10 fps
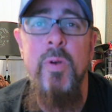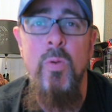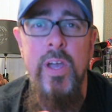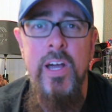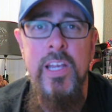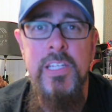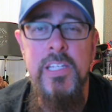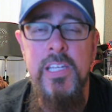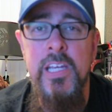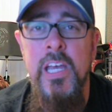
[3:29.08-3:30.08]
Quite
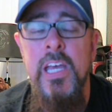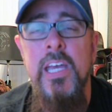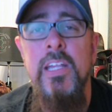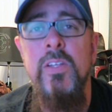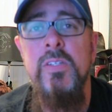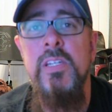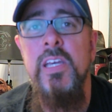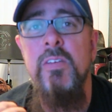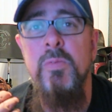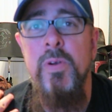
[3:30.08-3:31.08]
honestly, it looks
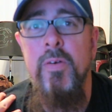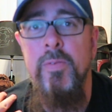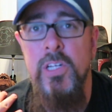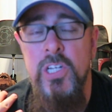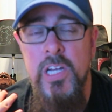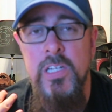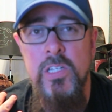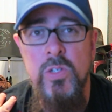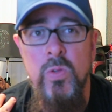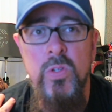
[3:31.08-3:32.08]
like he was probably shot in the
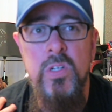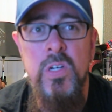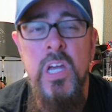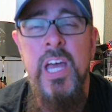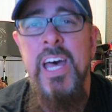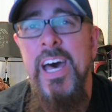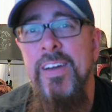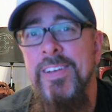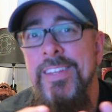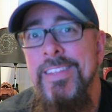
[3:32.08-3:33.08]
shoulder.
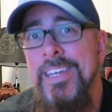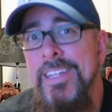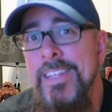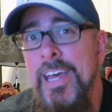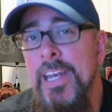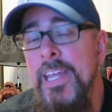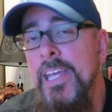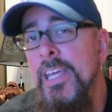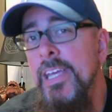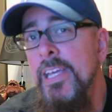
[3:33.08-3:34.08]
I would think that
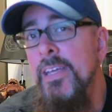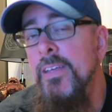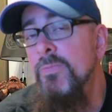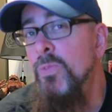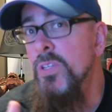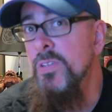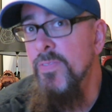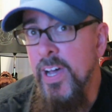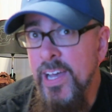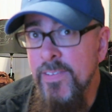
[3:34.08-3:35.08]
he would
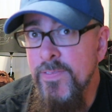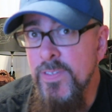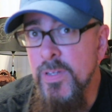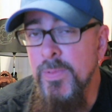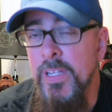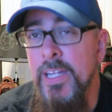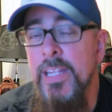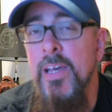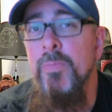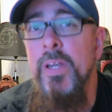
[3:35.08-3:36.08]
survive something like
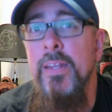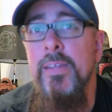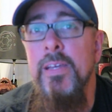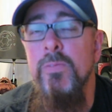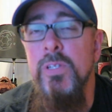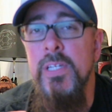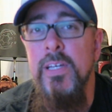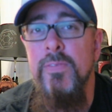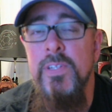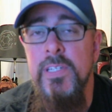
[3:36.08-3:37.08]
that, but I think it was
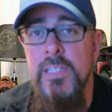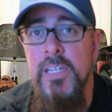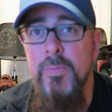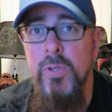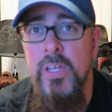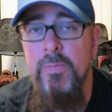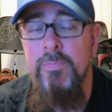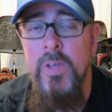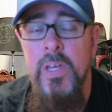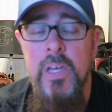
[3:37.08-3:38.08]
enough to disable him